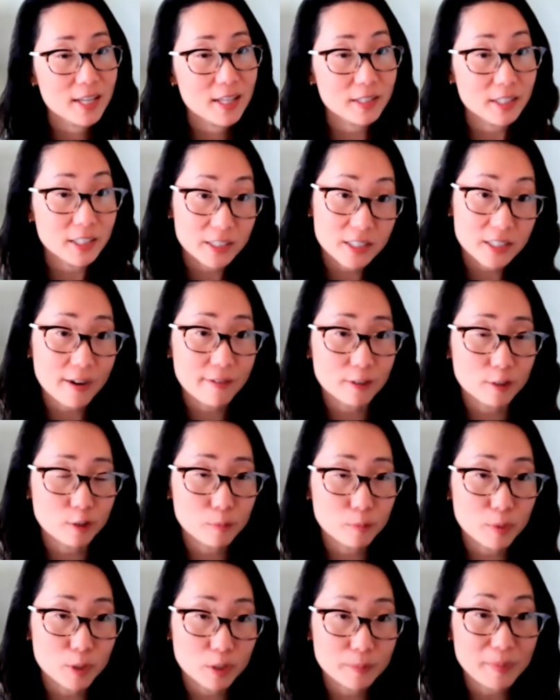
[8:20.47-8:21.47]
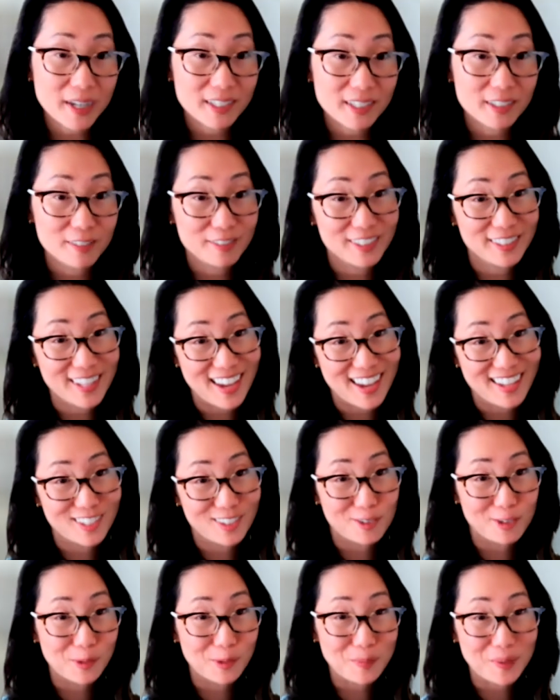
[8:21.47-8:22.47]
these diverse perspectives that the
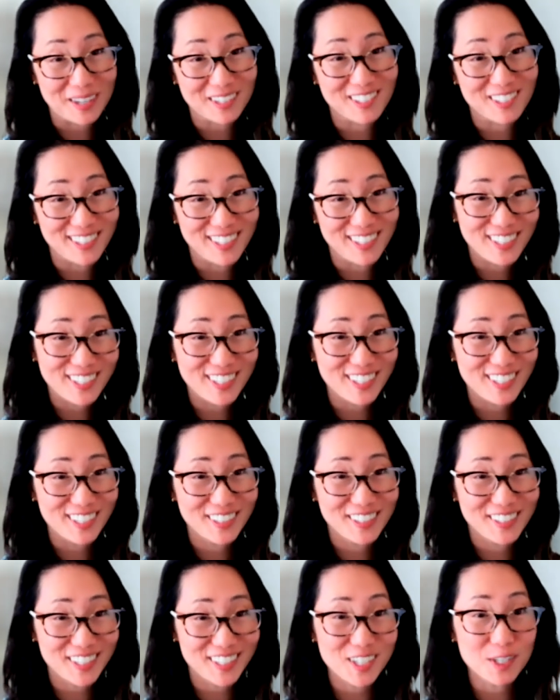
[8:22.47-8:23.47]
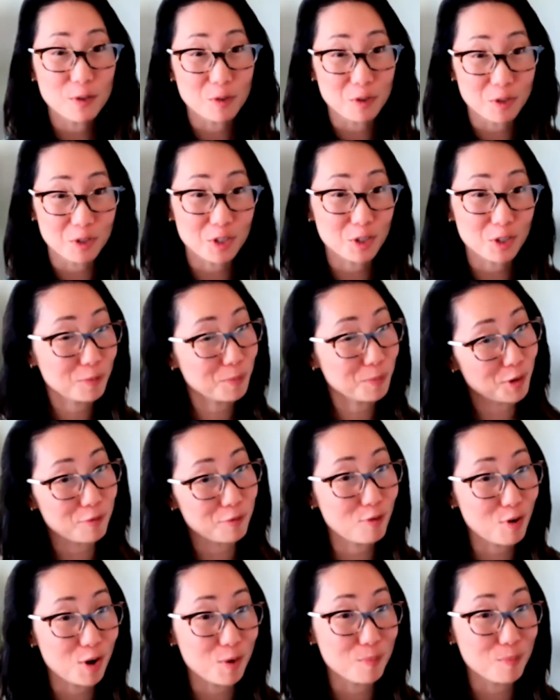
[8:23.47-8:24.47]
group actually needs in order to
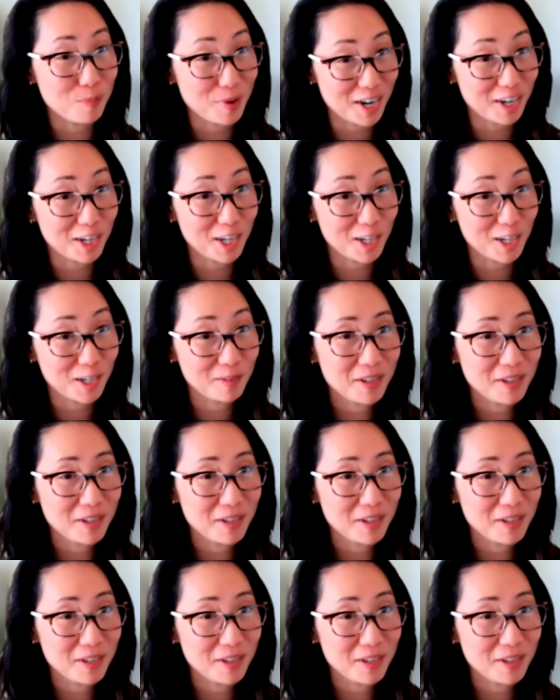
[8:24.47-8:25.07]
perform better.